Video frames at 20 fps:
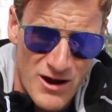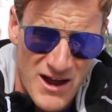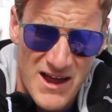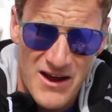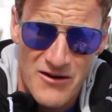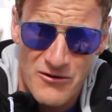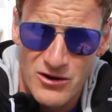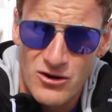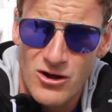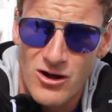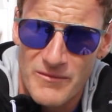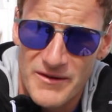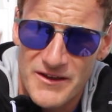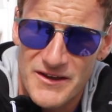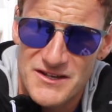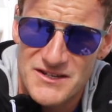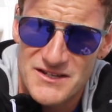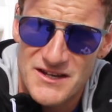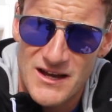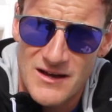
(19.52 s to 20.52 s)
here a lot
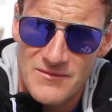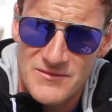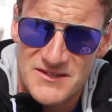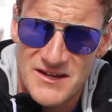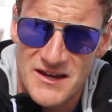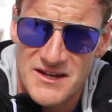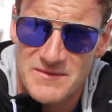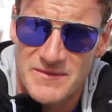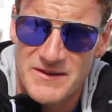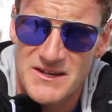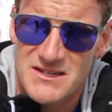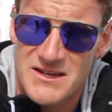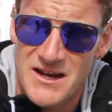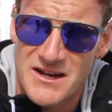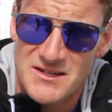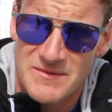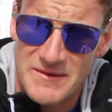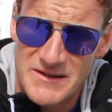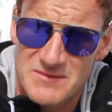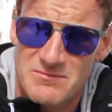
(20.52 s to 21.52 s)
because Sands Beach
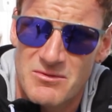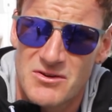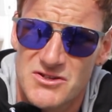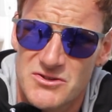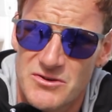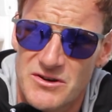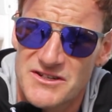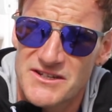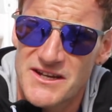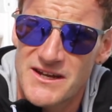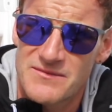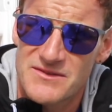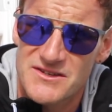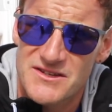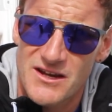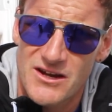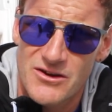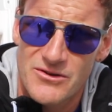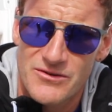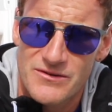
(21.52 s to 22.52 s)
sponsor our team,
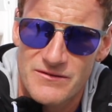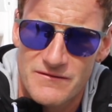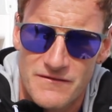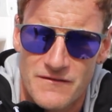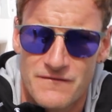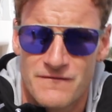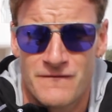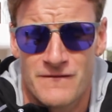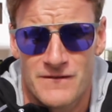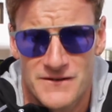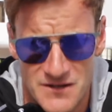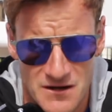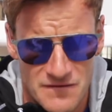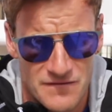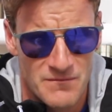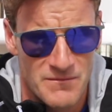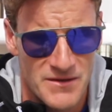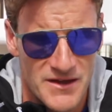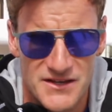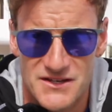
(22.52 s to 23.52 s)
so
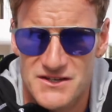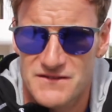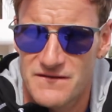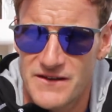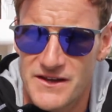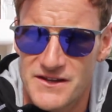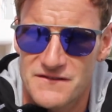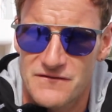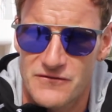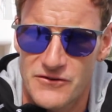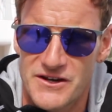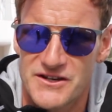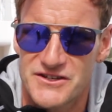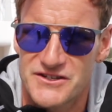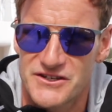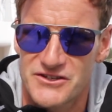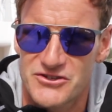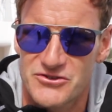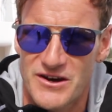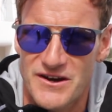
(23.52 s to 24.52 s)
for me it's free
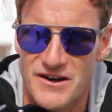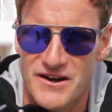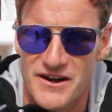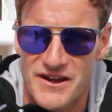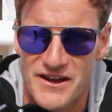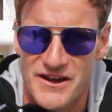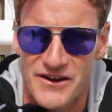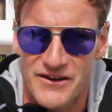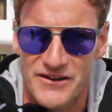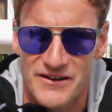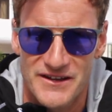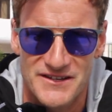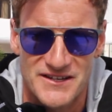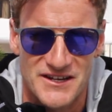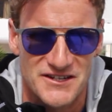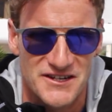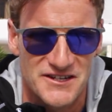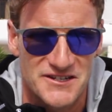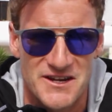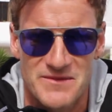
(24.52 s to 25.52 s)
to train and eat here. It's
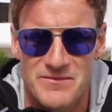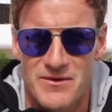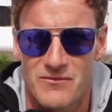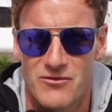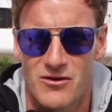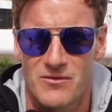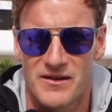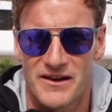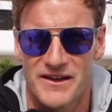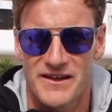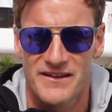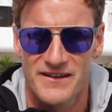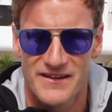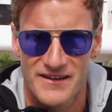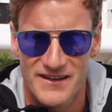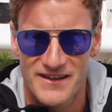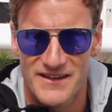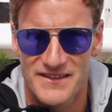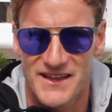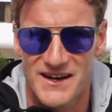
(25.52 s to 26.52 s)
actually cheaper probably
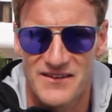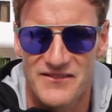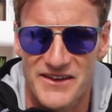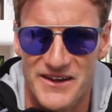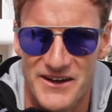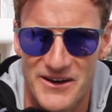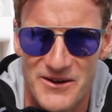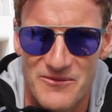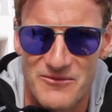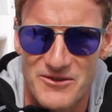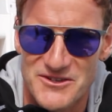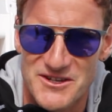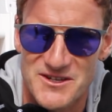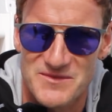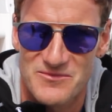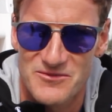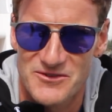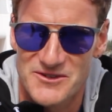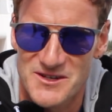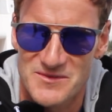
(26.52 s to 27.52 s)
than living at home, which
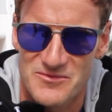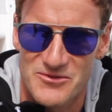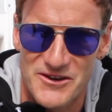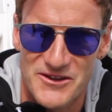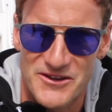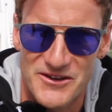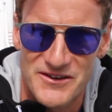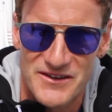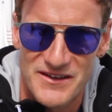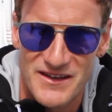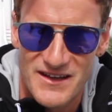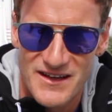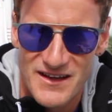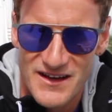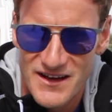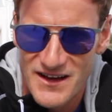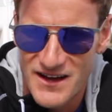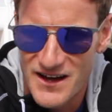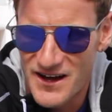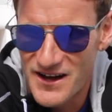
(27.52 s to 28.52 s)
is pretty good.
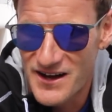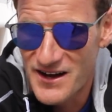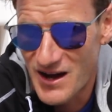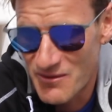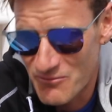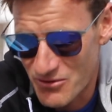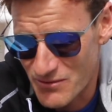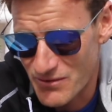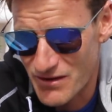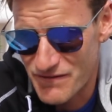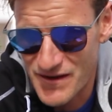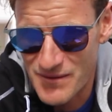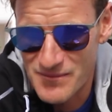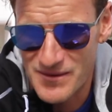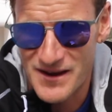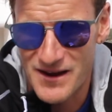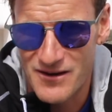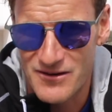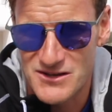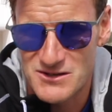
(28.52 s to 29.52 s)
I bring my
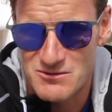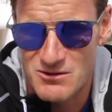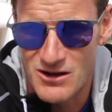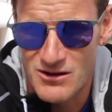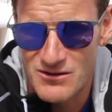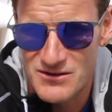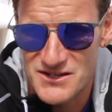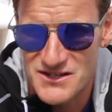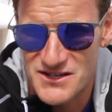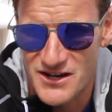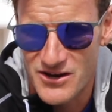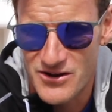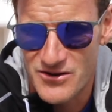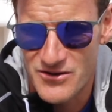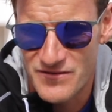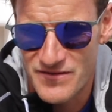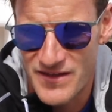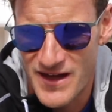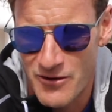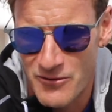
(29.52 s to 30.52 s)
family out as well,
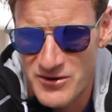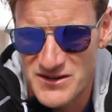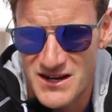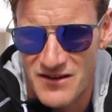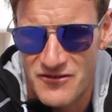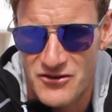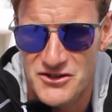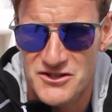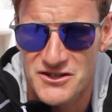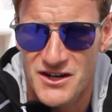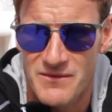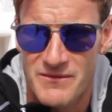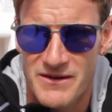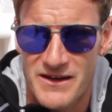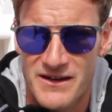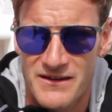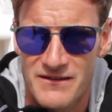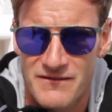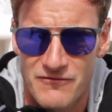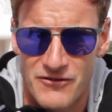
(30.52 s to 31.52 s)
so they always have a good time
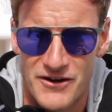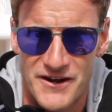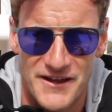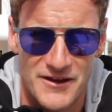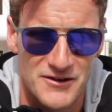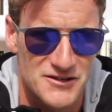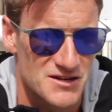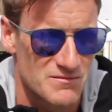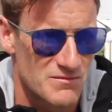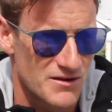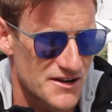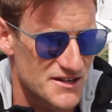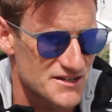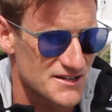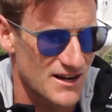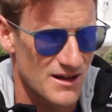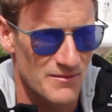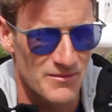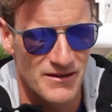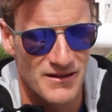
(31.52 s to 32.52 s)
here. Freddie goes to Buddy's
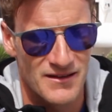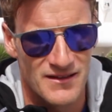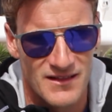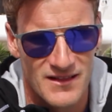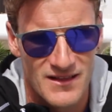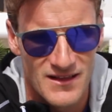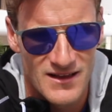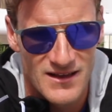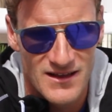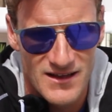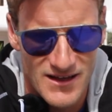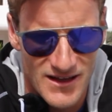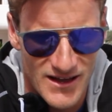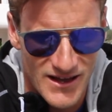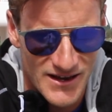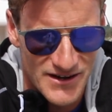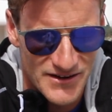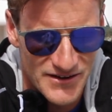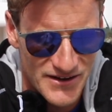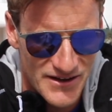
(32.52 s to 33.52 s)
Club
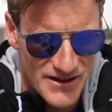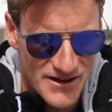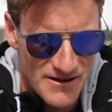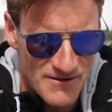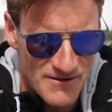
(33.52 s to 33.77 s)
and